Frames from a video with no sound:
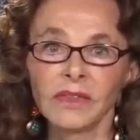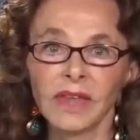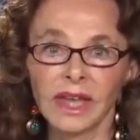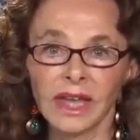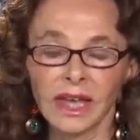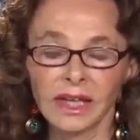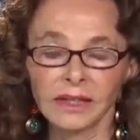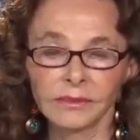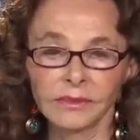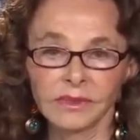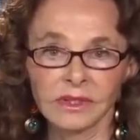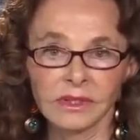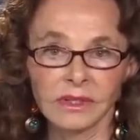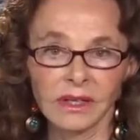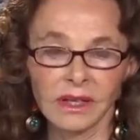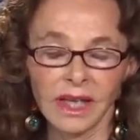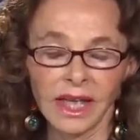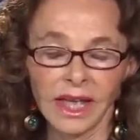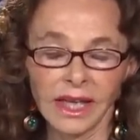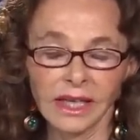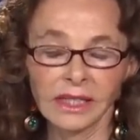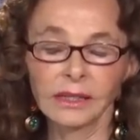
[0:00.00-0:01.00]
They had
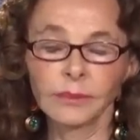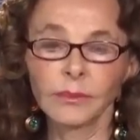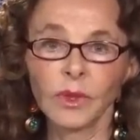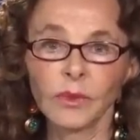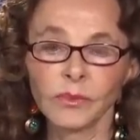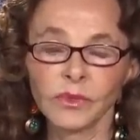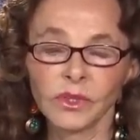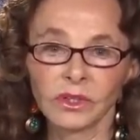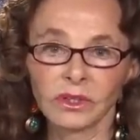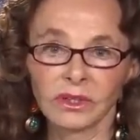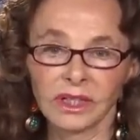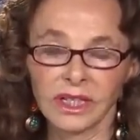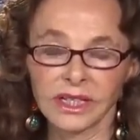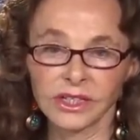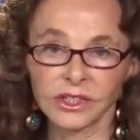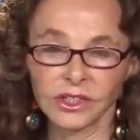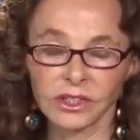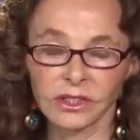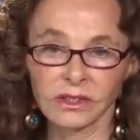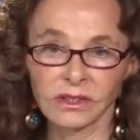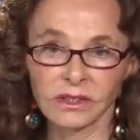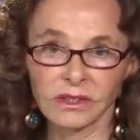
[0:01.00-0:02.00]
animal
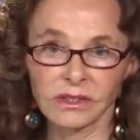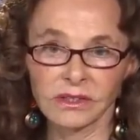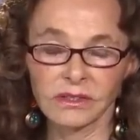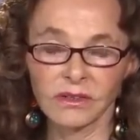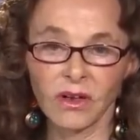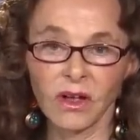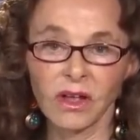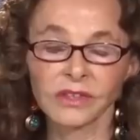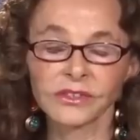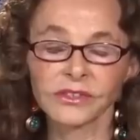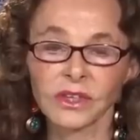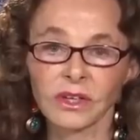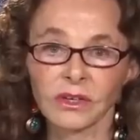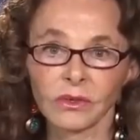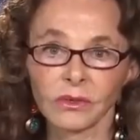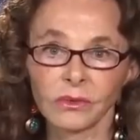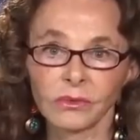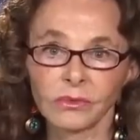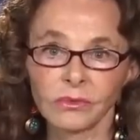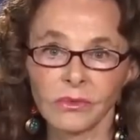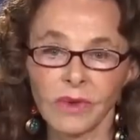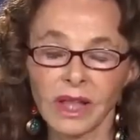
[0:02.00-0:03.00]
mutilations
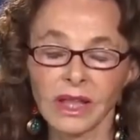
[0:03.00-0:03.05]
also